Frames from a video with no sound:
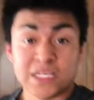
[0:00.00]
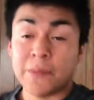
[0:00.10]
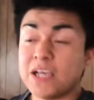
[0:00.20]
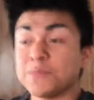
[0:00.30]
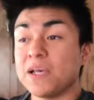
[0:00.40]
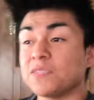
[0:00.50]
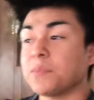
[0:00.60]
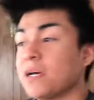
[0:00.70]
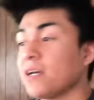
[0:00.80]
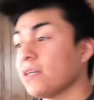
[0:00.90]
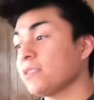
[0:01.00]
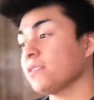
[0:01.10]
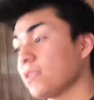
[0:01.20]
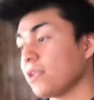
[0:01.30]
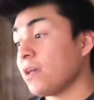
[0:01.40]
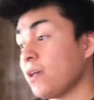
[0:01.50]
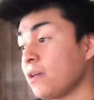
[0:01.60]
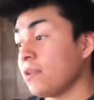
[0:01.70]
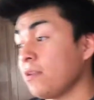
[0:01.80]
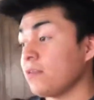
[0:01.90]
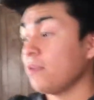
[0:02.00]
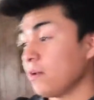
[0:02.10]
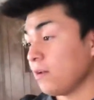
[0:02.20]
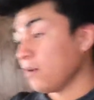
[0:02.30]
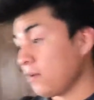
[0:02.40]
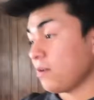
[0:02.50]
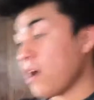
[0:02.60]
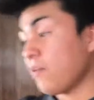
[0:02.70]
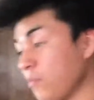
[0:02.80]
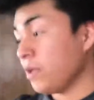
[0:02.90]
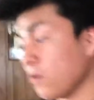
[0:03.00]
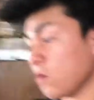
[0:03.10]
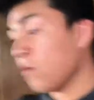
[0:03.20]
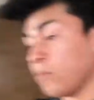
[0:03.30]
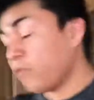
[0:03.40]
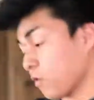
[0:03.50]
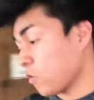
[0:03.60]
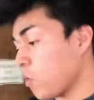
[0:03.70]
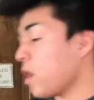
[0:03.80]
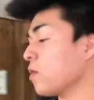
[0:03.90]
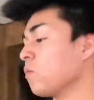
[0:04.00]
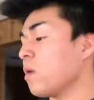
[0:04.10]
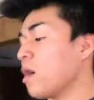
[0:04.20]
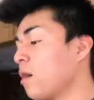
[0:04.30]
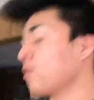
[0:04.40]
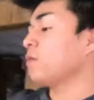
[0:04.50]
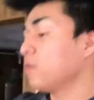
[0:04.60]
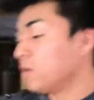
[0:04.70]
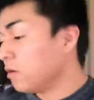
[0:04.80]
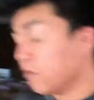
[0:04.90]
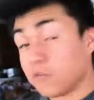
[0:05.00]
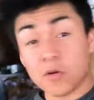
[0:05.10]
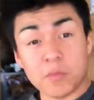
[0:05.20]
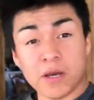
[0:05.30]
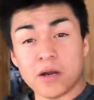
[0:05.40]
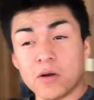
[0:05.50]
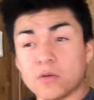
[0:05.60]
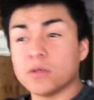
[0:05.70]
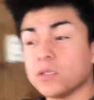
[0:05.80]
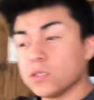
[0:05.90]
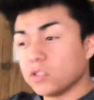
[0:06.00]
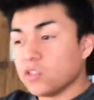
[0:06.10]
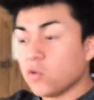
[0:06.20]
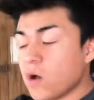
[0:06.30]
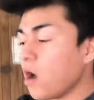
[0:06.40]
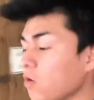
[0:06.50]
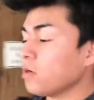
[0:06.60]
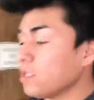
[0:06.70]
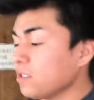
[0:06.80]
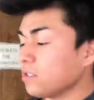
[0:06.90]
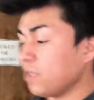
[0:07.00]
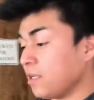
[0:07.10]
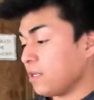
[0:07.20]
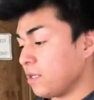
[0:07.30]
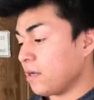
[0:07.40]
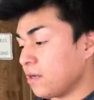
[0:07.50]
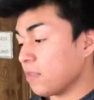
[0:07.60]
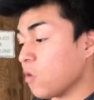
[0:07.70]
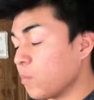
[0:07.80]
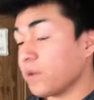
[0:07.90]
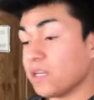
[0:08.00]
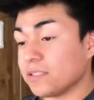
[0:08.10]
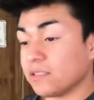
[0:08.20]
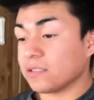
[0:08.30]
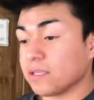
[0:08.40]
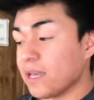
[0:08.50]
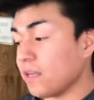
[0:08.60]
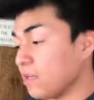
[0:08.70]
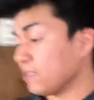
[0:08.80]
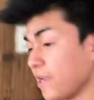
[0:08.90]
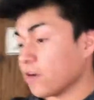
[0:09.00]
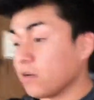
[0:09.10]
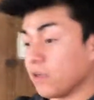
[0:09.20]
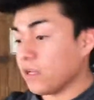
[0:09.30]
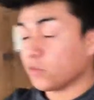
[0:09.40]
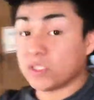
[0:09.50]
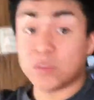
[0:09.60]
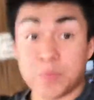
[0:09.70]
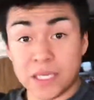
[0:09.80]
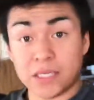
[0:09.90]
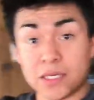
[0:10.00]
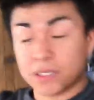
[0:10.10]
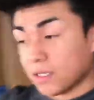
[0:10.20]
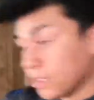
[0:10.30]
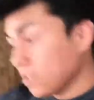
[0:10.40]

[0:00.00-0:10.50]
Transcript: Time has passed by and I've been home for quite a while, for about two hours, and Lopez is getting his haircut as we speak.